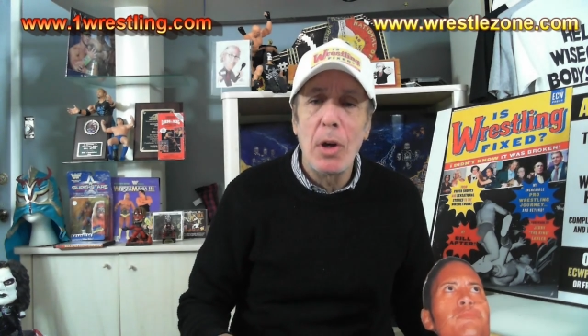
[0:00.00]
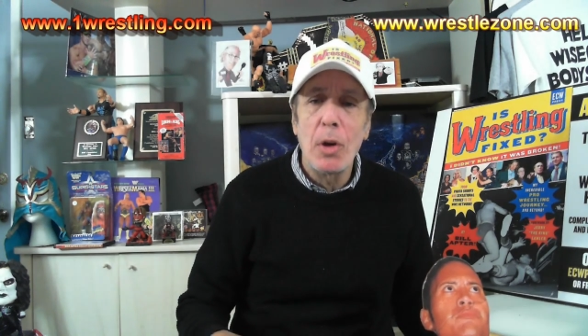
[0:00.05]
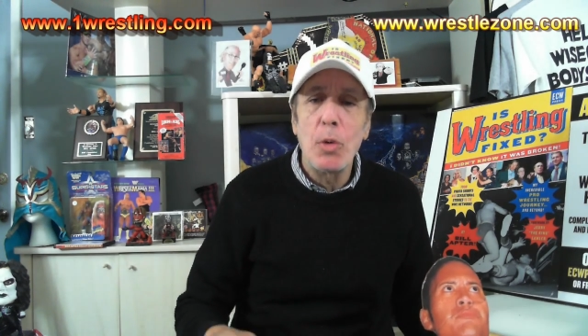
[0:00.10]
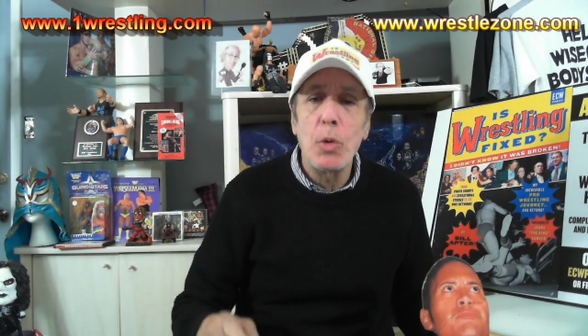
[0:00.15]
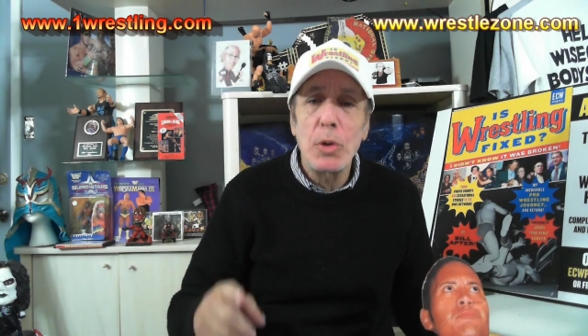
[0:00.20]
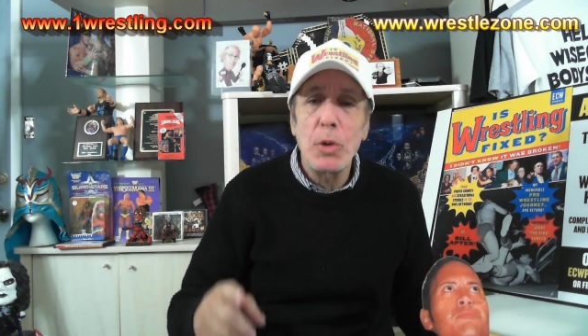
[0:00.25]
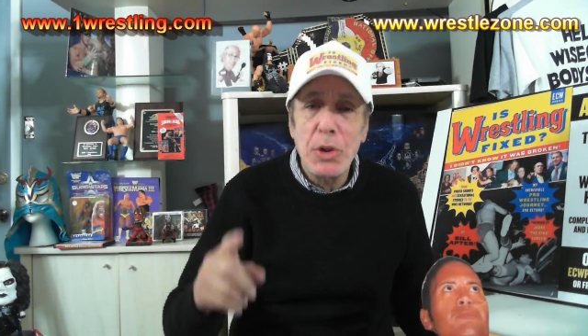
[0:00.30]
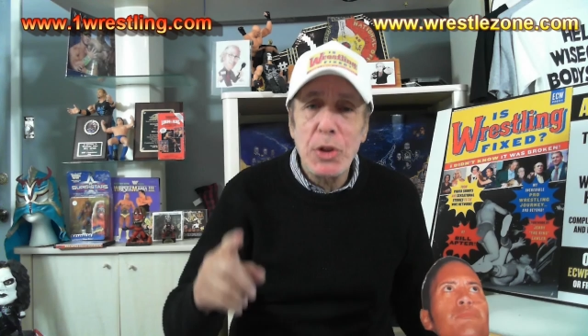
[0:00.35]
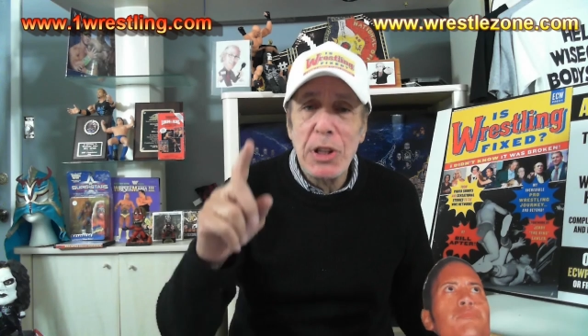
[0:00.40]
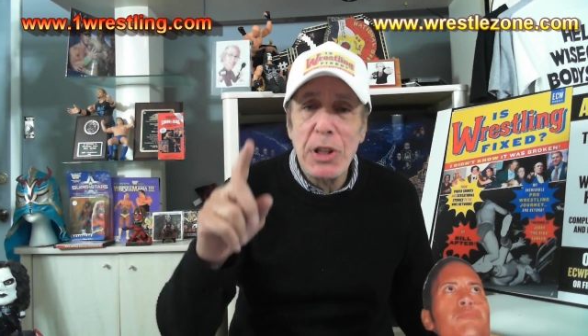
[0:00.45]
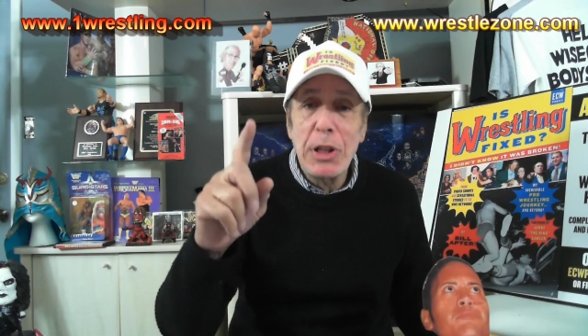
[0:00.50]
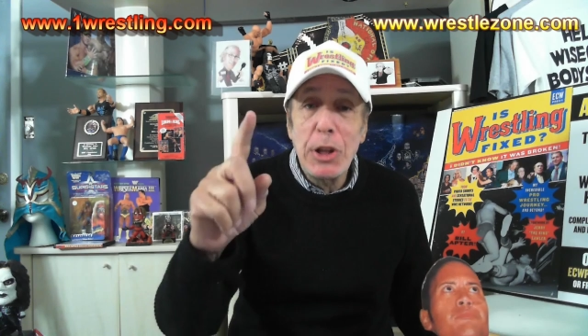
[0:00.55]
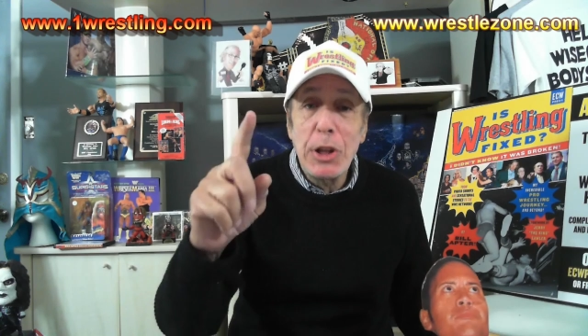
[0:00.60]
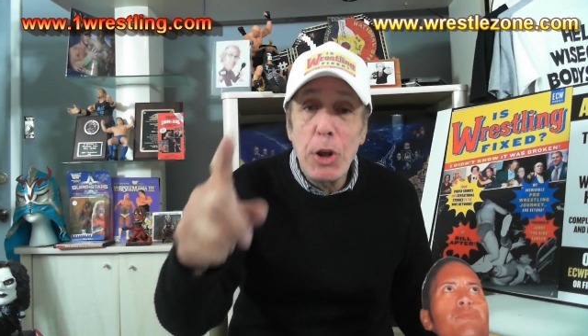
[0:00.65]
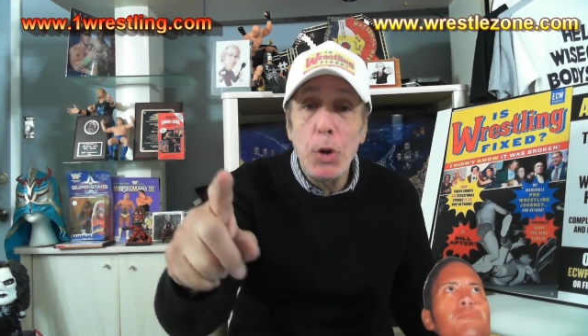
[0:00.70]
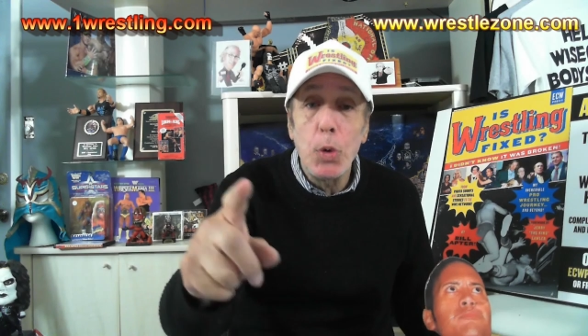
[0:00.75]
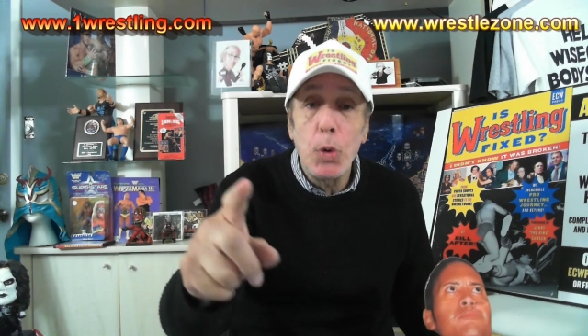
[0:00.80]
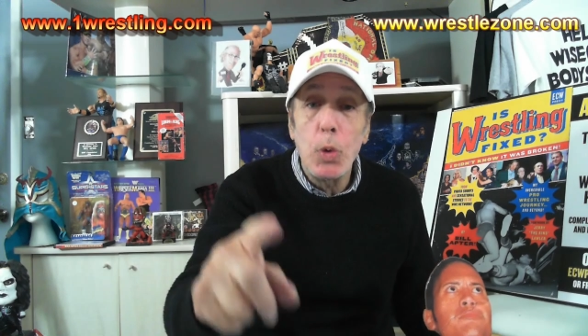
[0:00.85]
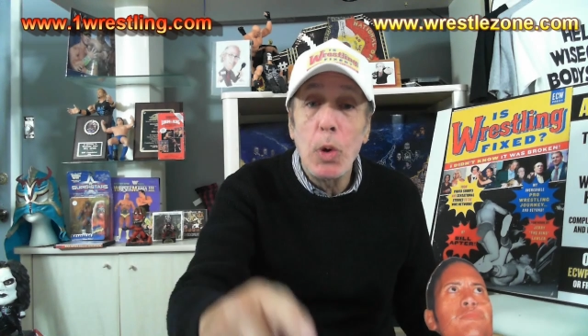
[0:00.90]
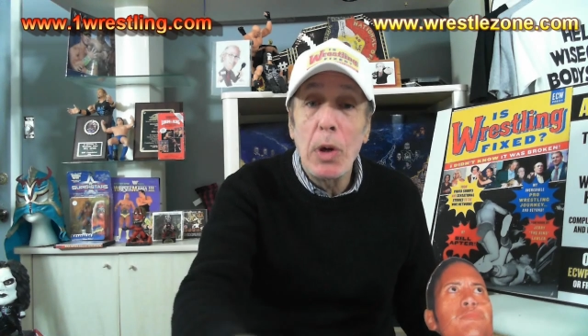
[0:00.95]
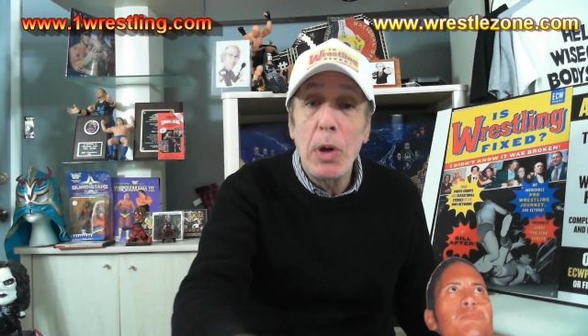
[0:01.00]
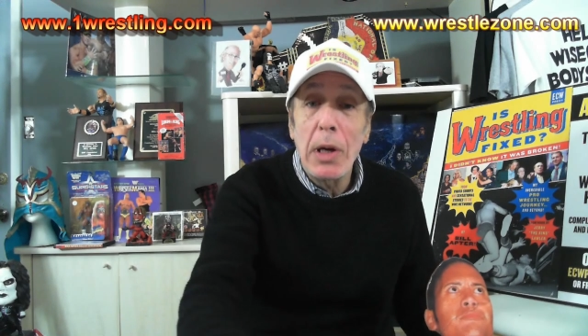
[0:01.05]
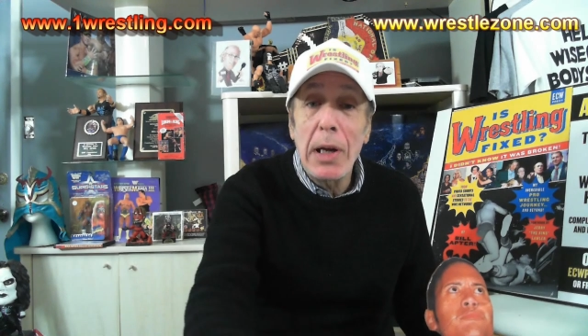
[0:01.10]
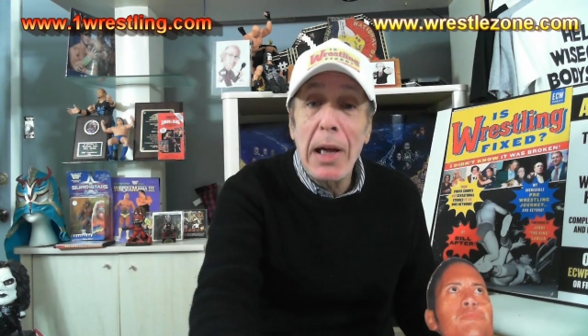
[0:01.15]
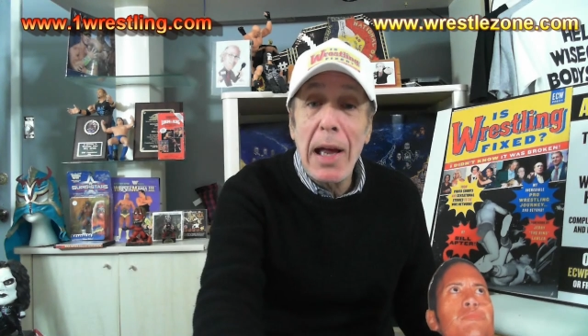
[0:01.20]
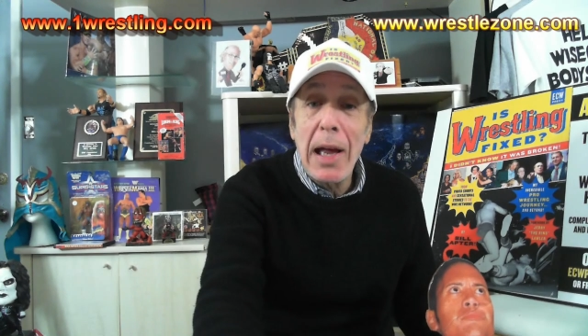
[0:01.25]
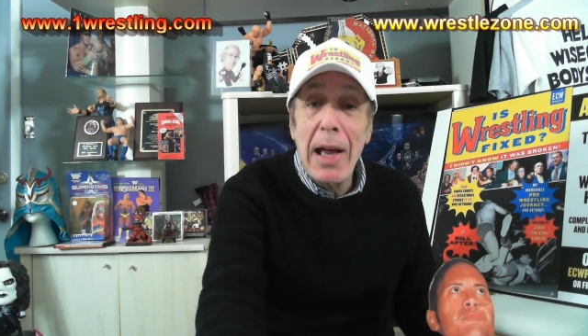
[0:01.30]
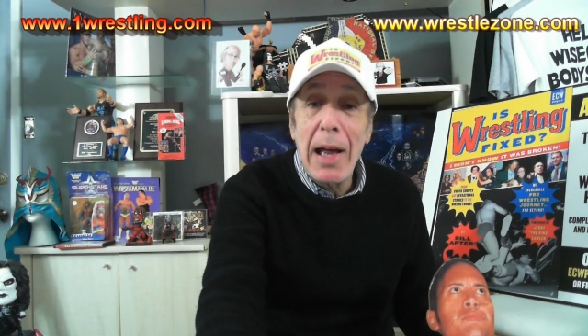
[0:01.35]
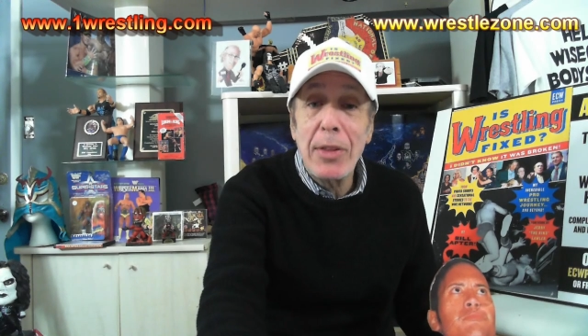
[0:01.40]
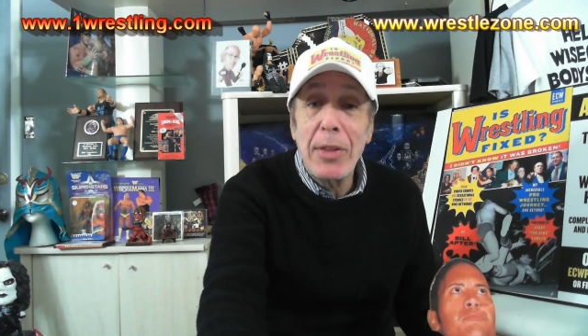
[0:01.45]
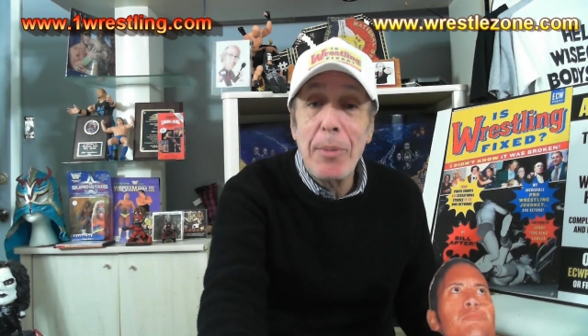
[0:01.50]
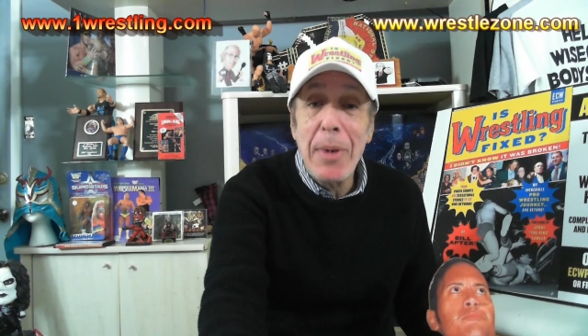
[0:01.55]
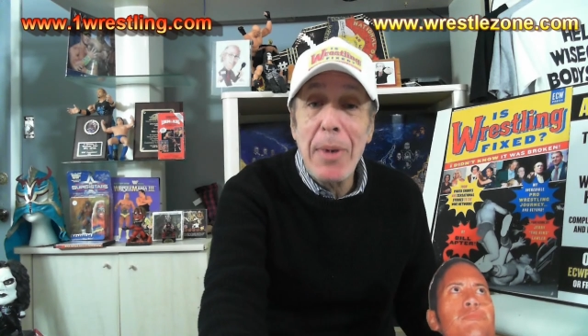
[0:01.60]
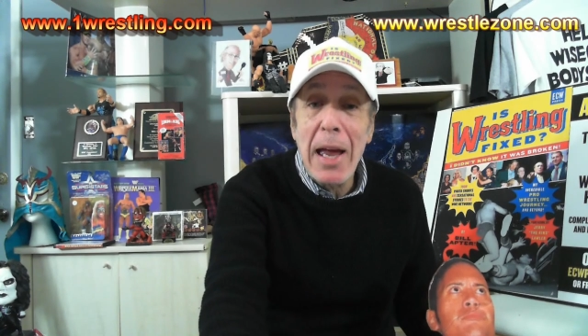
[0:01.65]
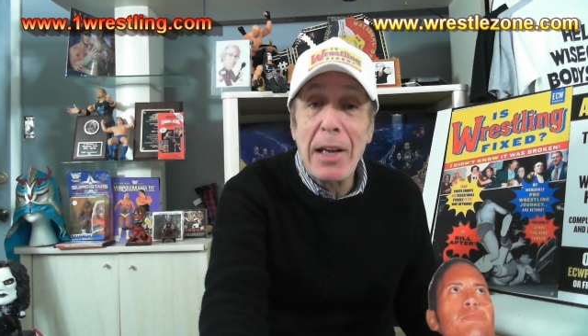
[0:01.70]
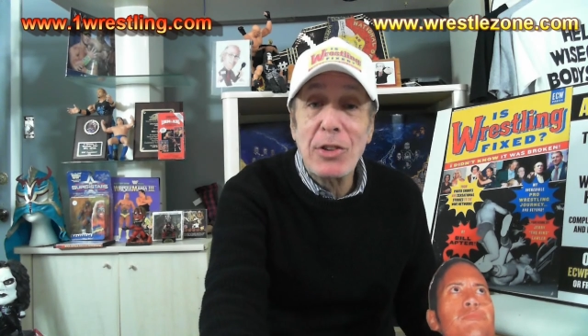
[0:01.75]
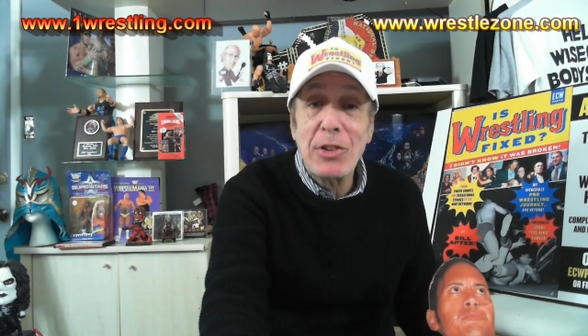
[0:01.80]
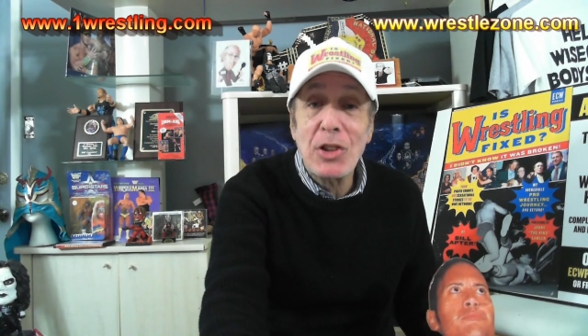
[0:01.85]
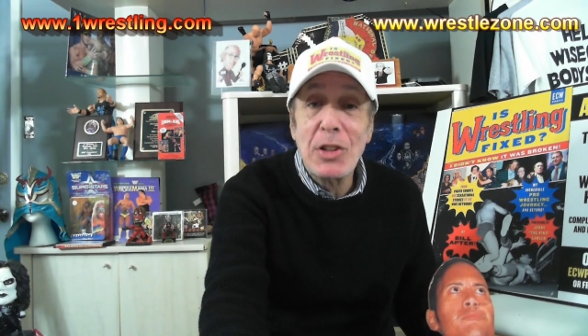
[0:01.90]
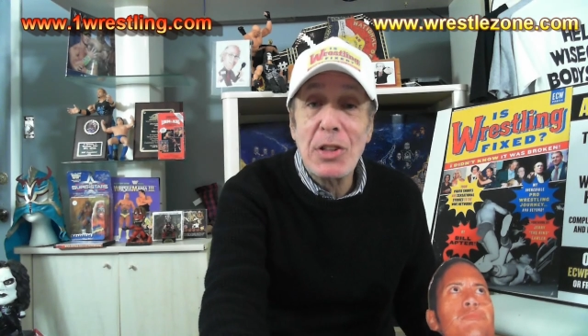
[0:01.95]
we'll see you at the
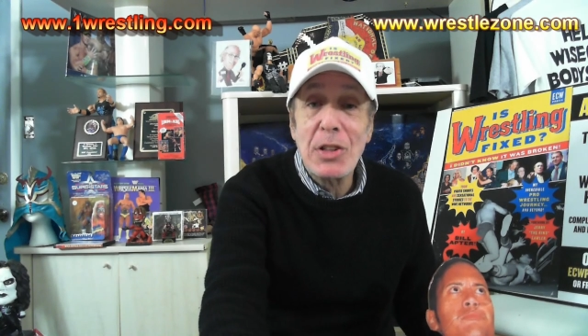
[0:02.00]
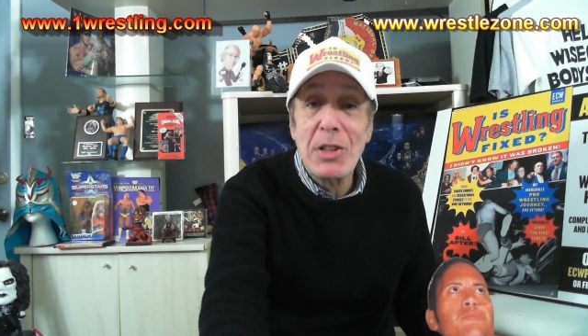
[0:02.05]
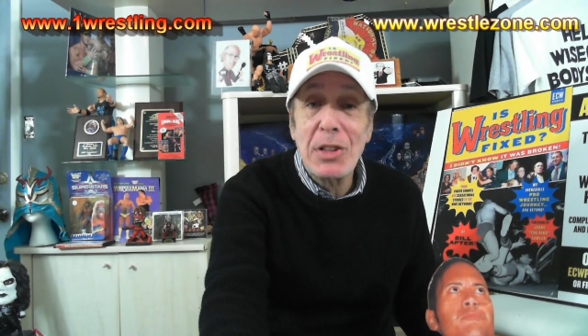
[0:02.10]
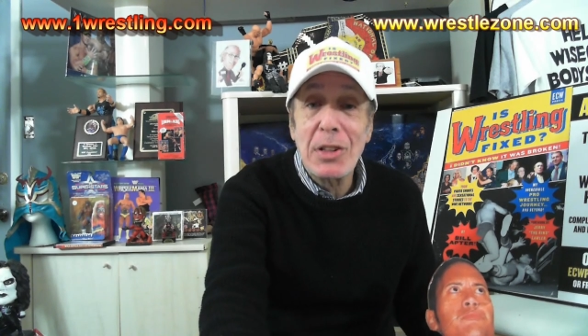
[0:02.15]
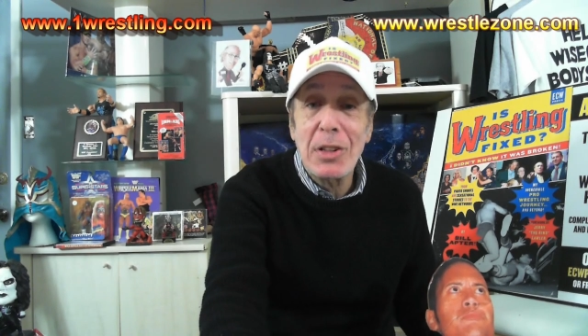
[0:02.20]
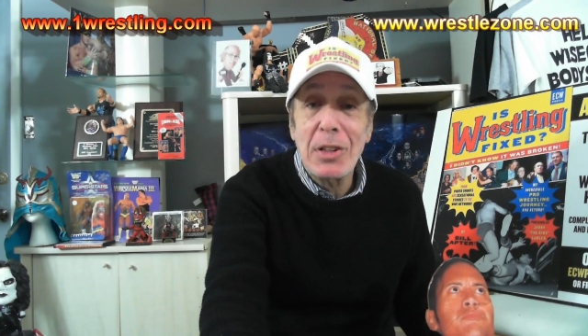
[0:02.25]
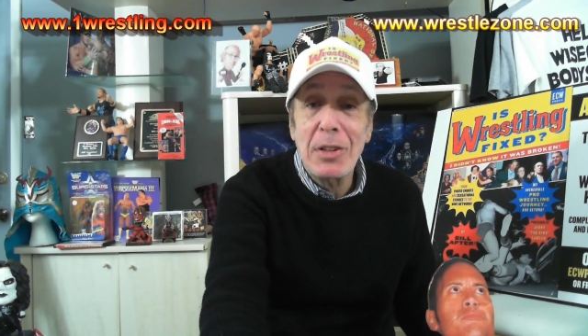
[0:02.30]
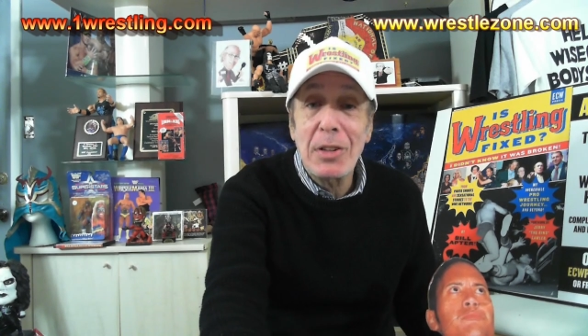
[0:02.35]
matches.